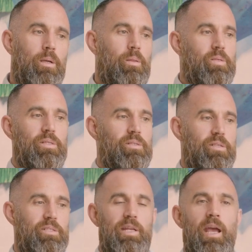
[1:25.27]
And this is
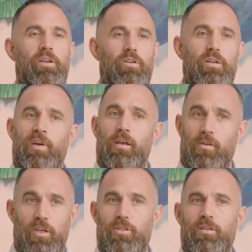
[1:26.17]
a standard
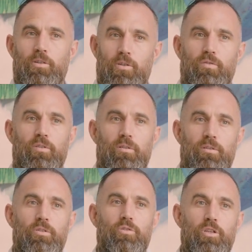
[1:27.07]
evaluation that you do
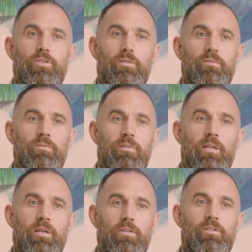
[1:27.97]
for nutrition,
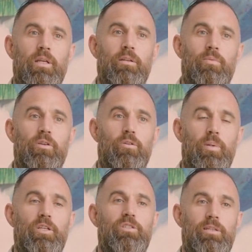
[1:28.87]
right? Understanding where your
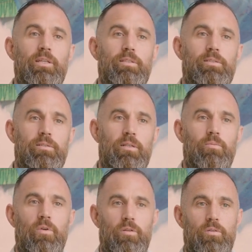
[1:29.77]
patient is
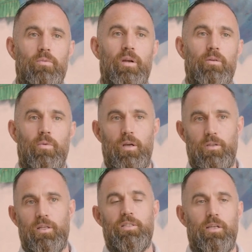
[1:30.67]
and where
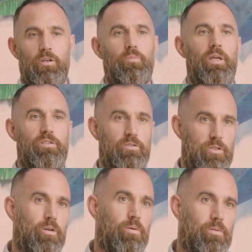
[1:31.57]
you can take your patient
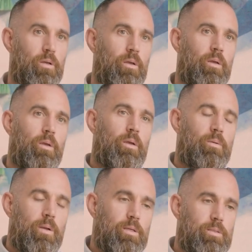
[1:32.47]
to,
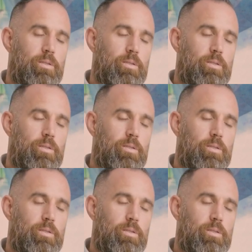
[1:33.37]
right?